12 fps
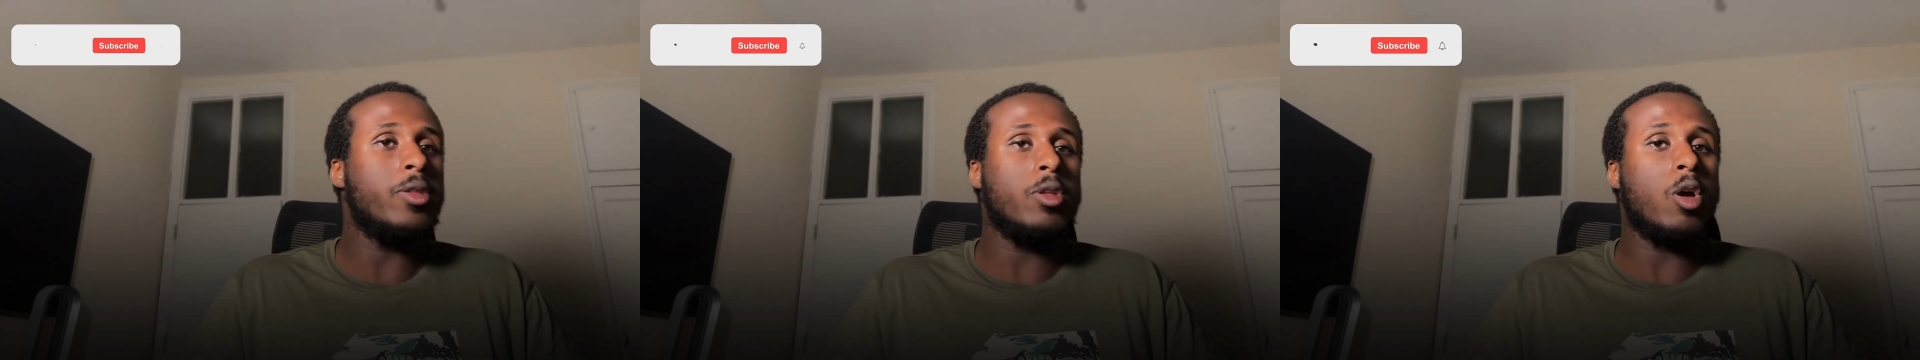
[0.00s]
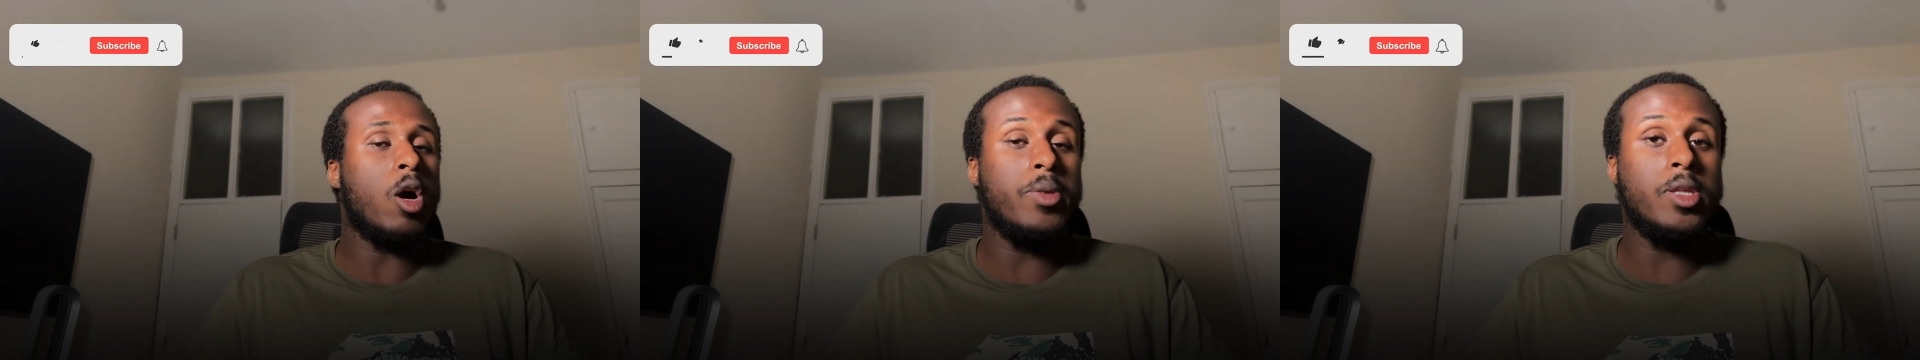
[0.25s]

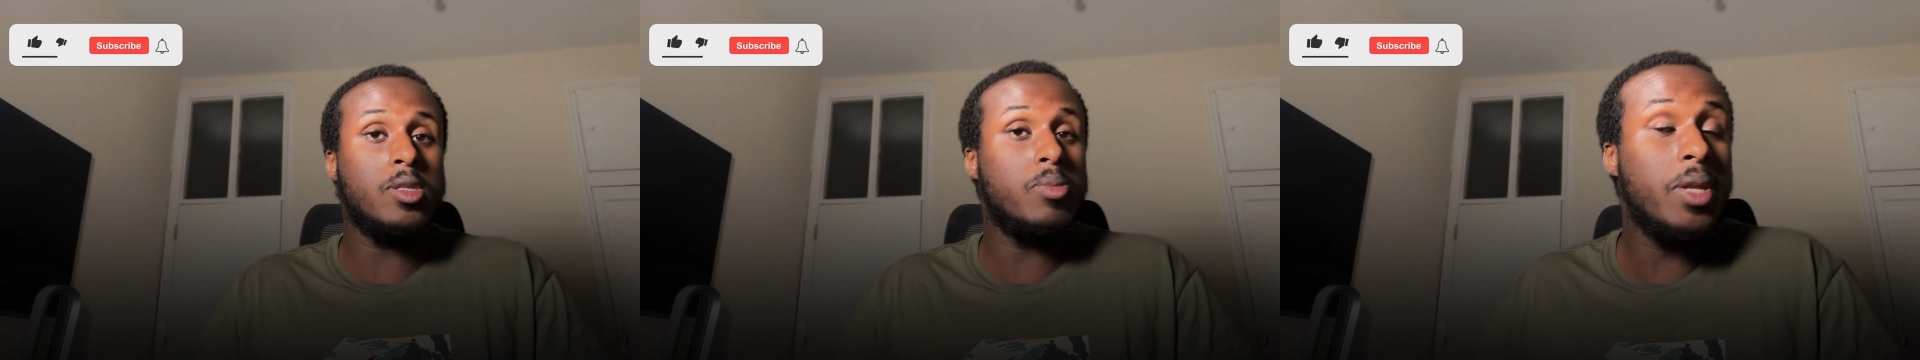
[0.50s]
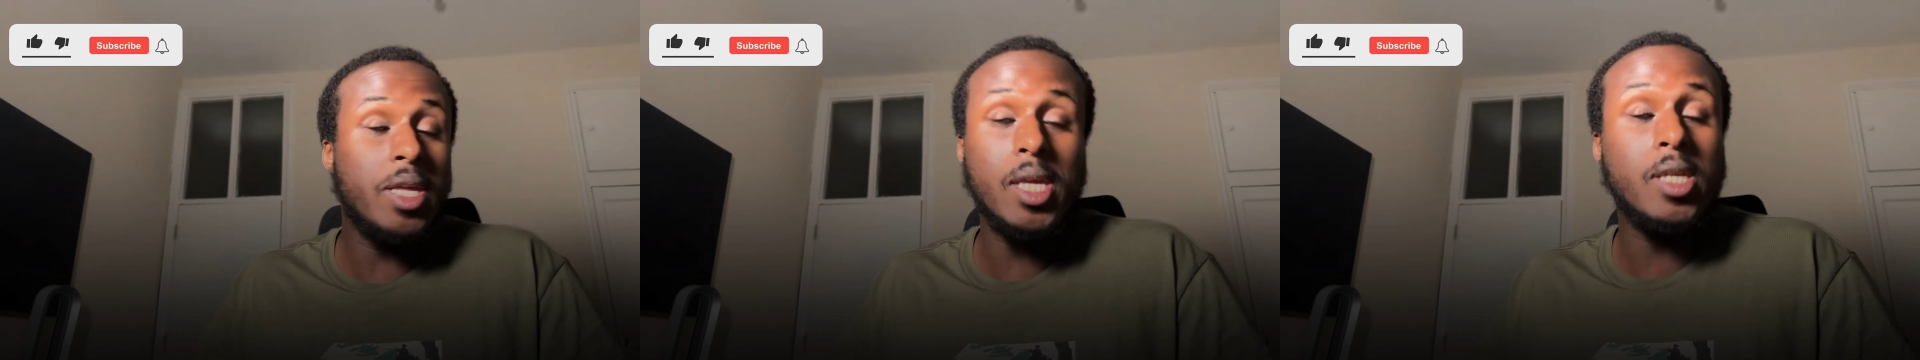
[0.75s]
comments.
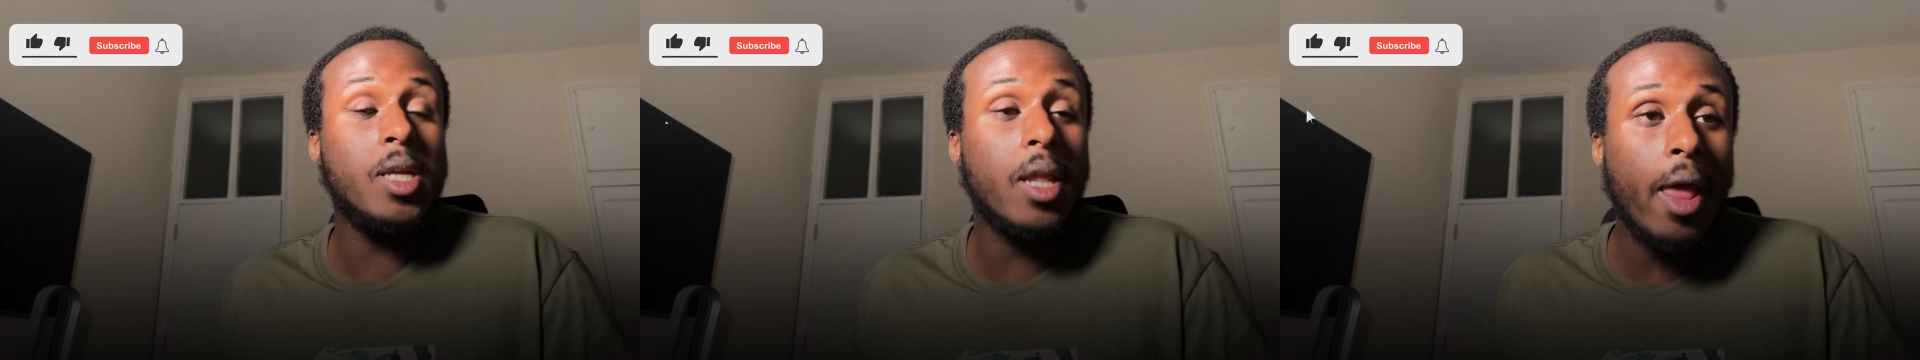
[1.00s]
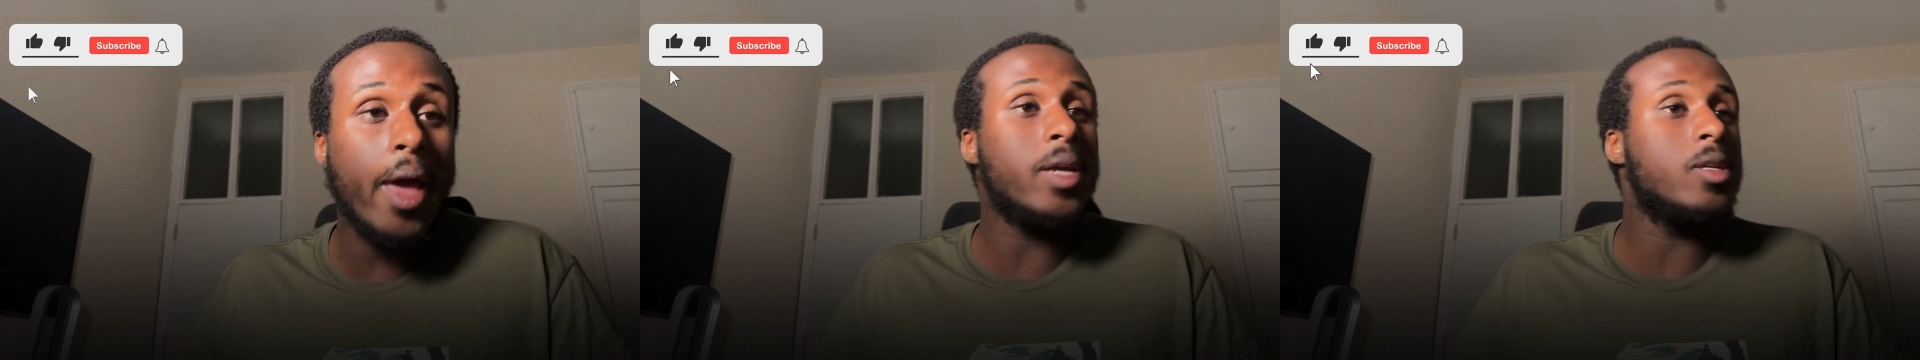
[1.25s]
Please
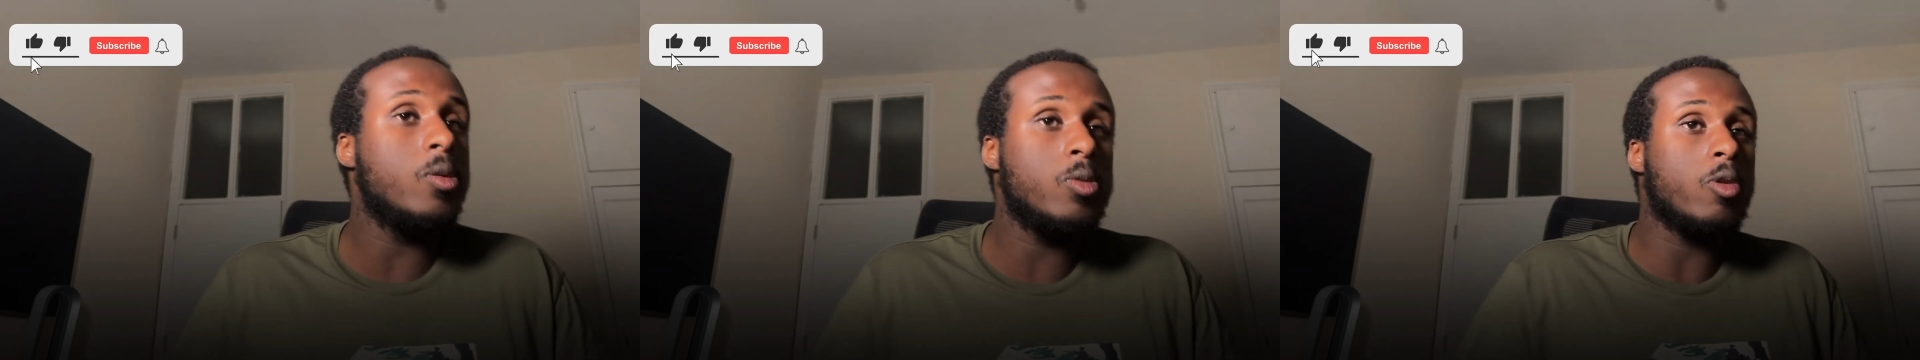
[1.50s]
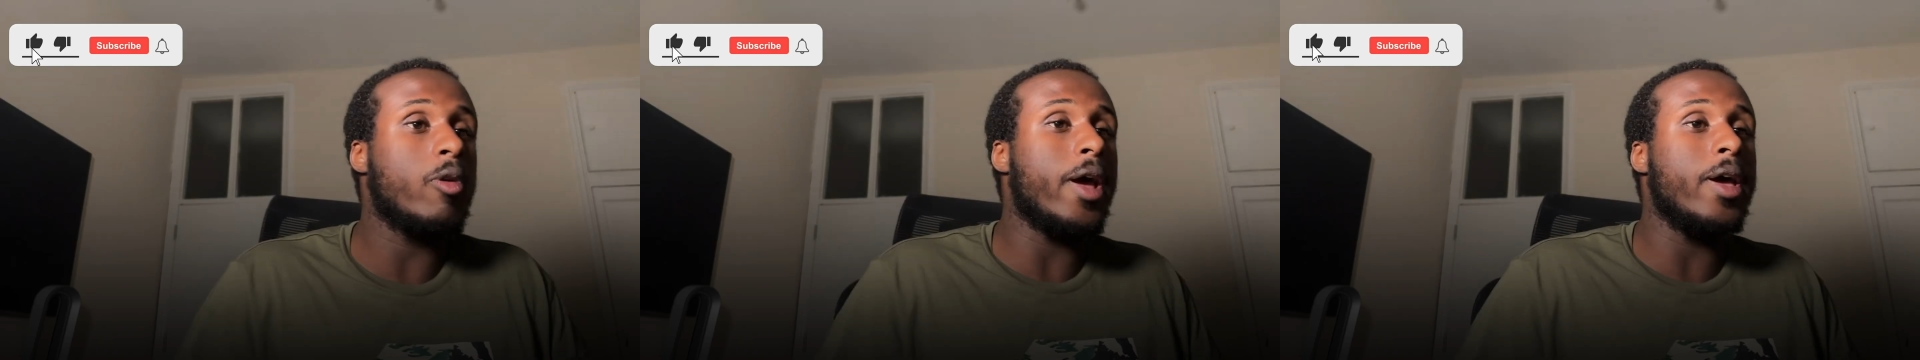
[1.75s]
like,
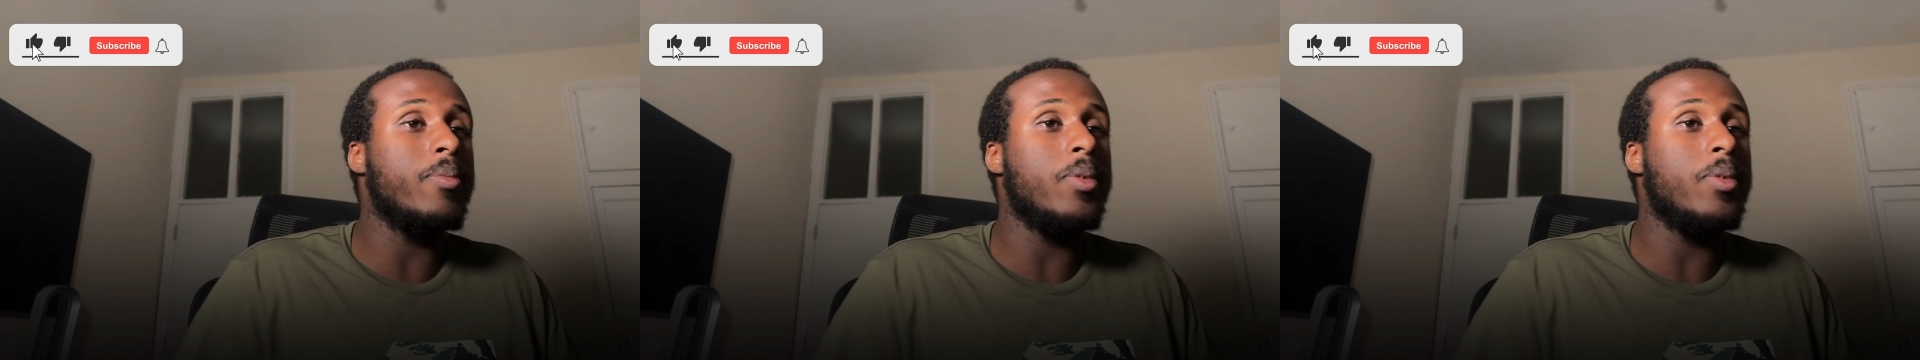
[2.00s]
subscribe.